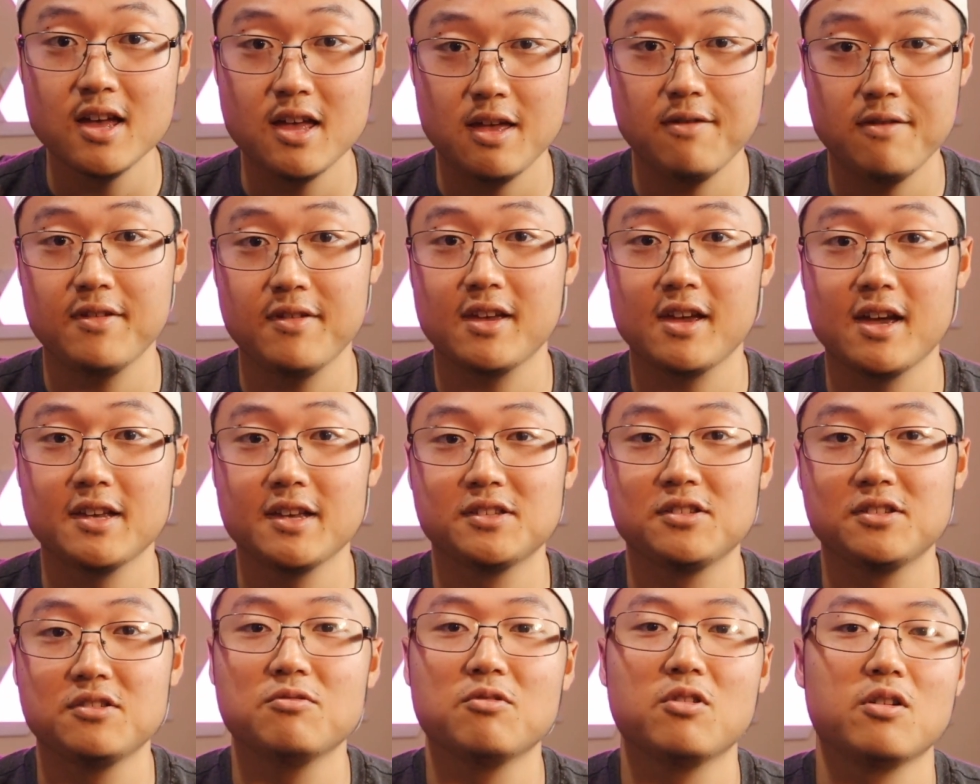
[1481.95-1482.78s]
If you
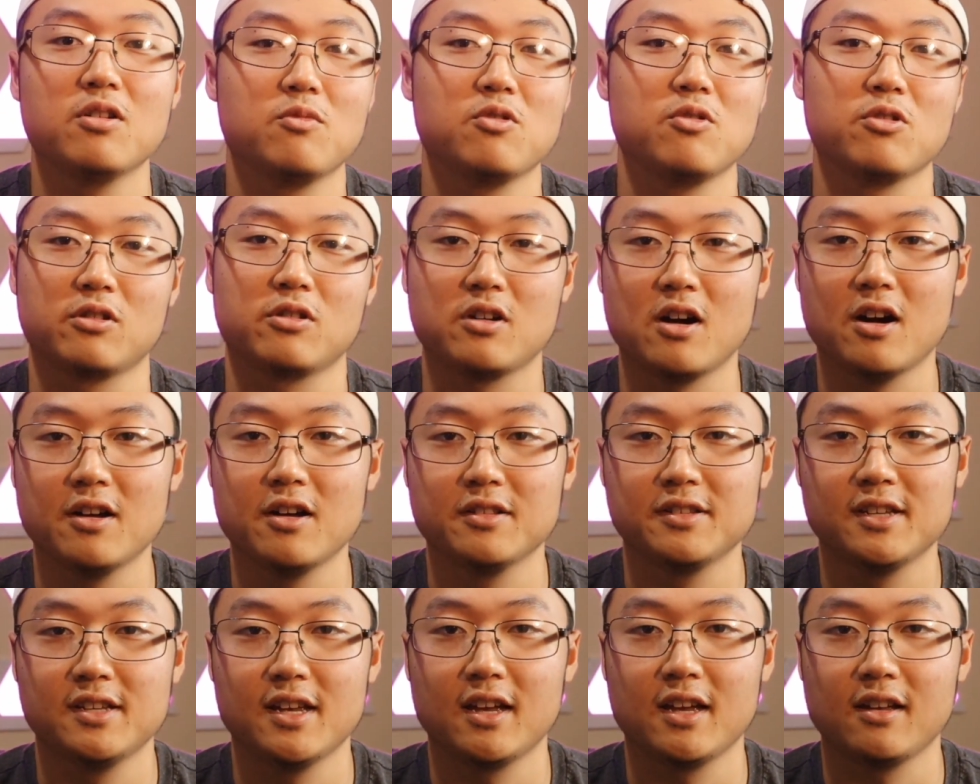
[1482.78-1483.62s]
guys do want more
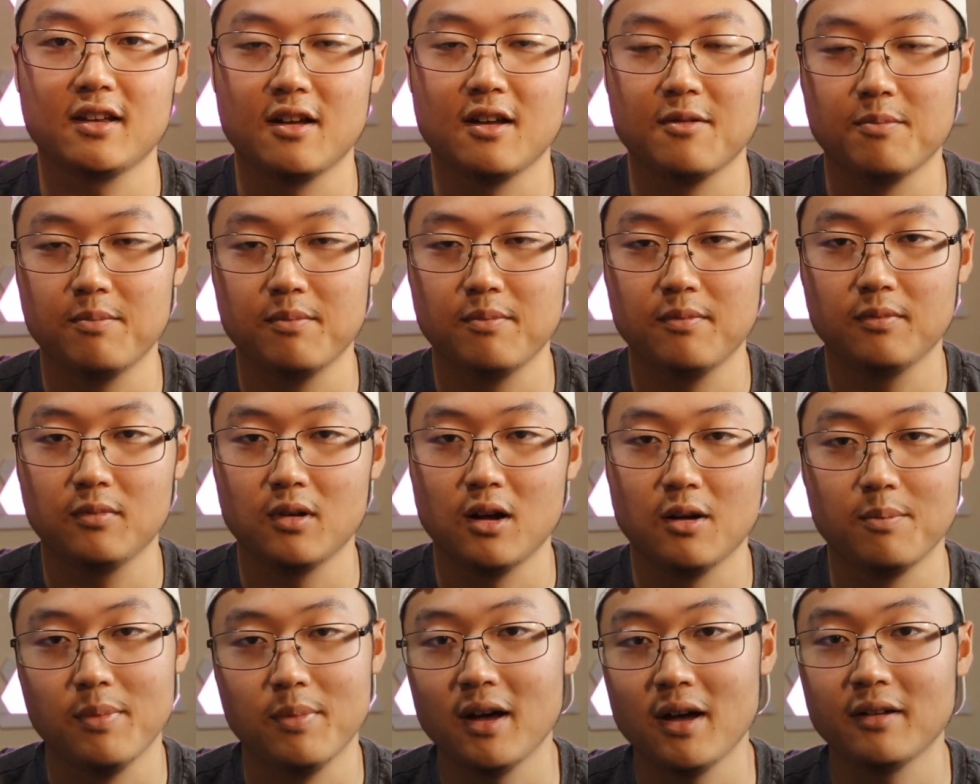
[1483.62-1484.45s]
content
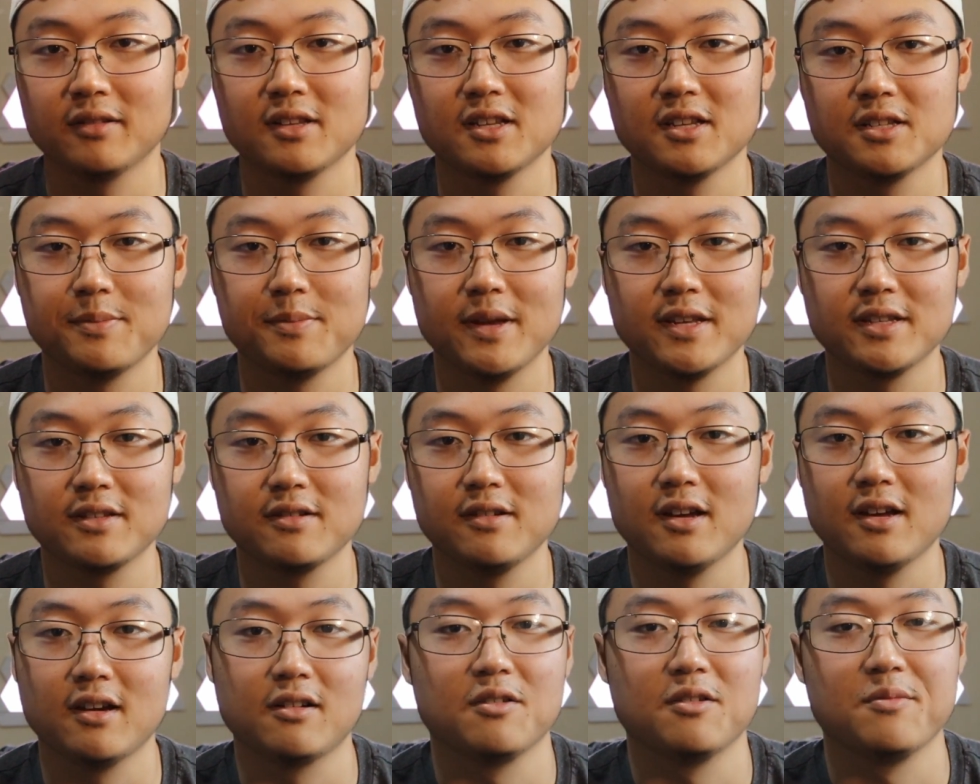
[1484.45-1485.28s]
about this,
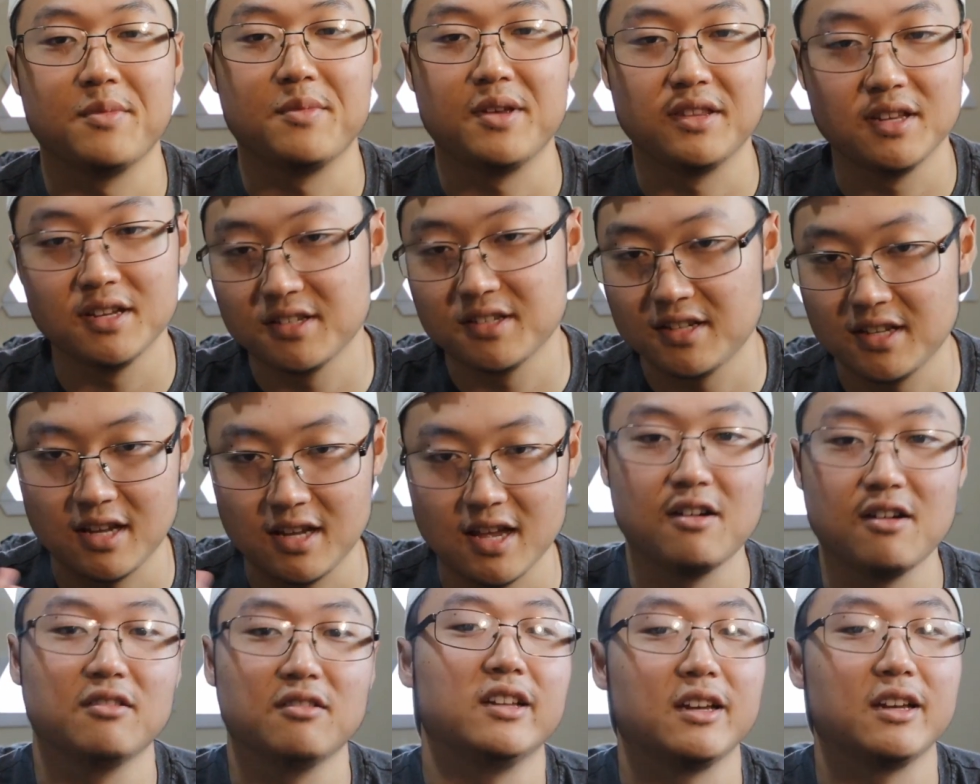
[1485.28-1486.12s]
basically I'm gonna be dissing
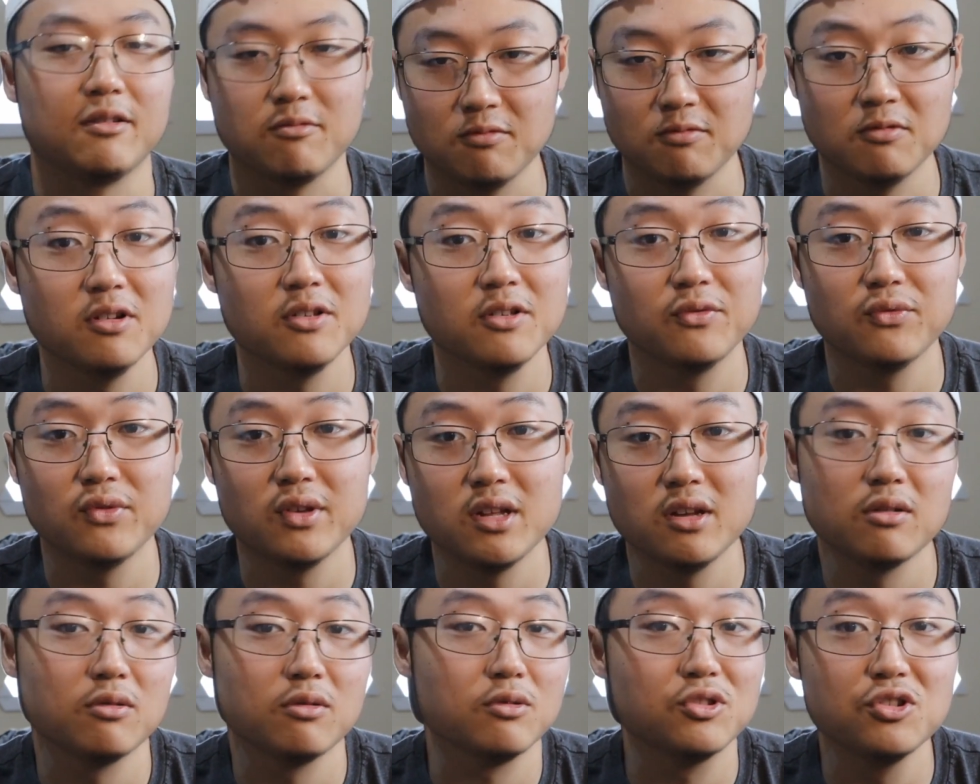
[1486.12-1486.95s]
out like 1
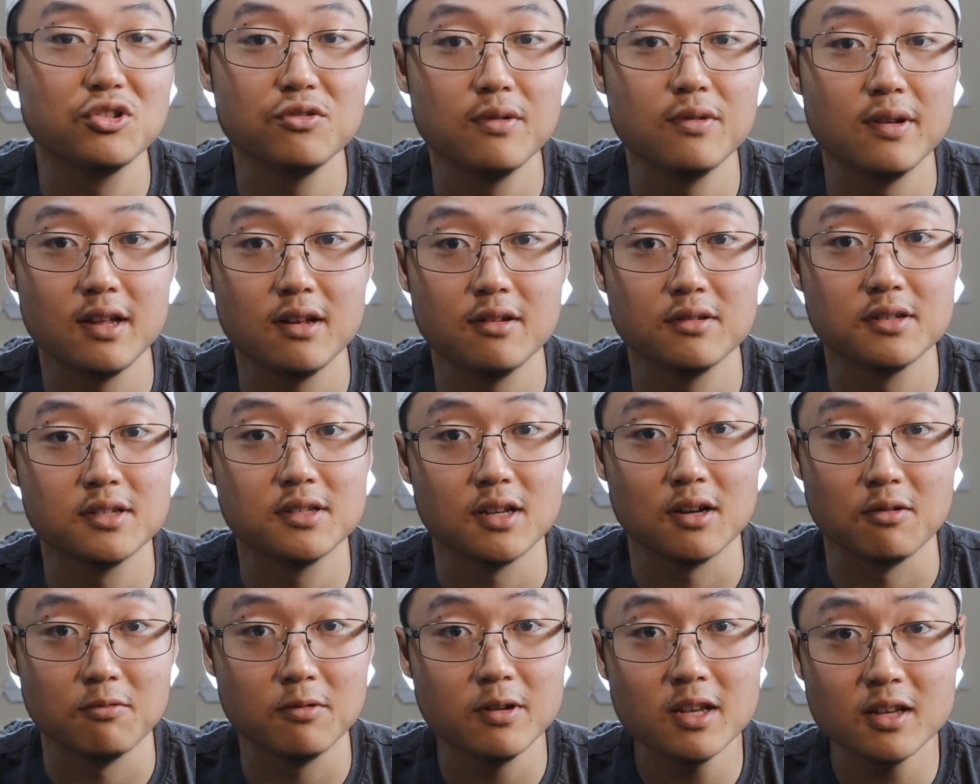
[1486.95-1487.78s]
video or 2 videos
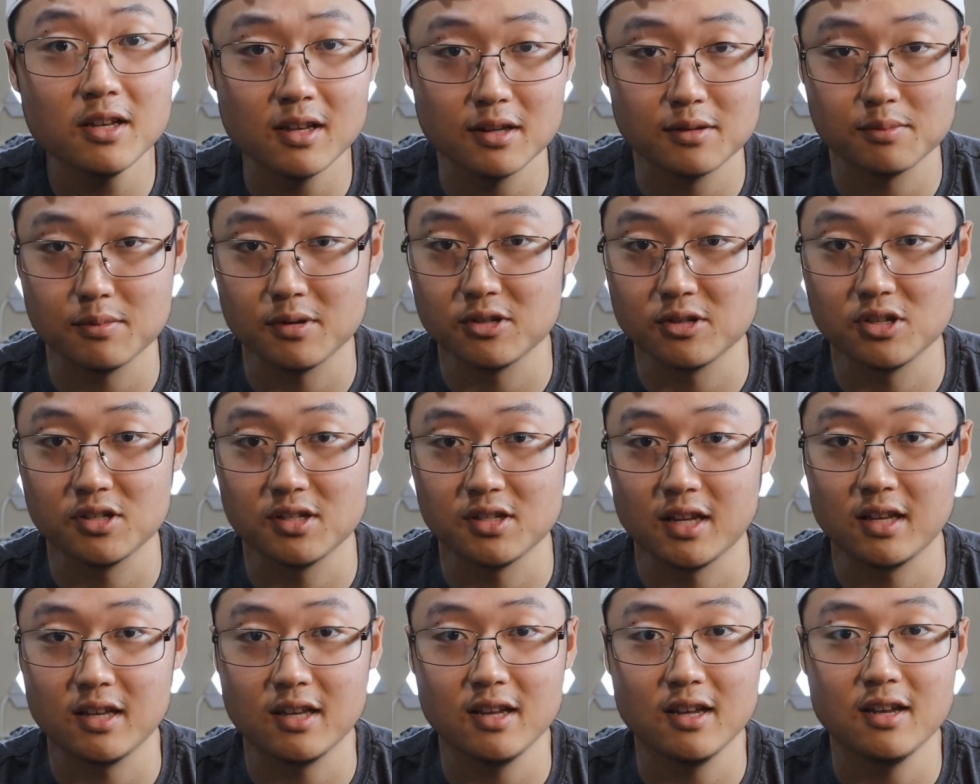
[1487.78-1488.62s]
a week as much
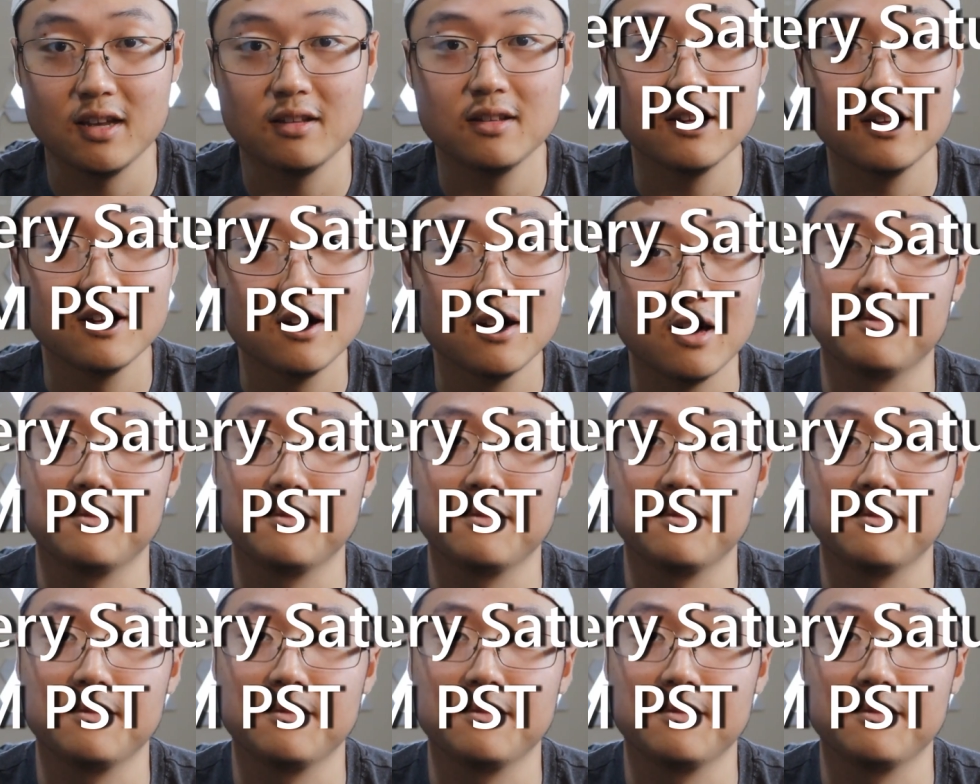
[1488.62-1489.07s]
as I can.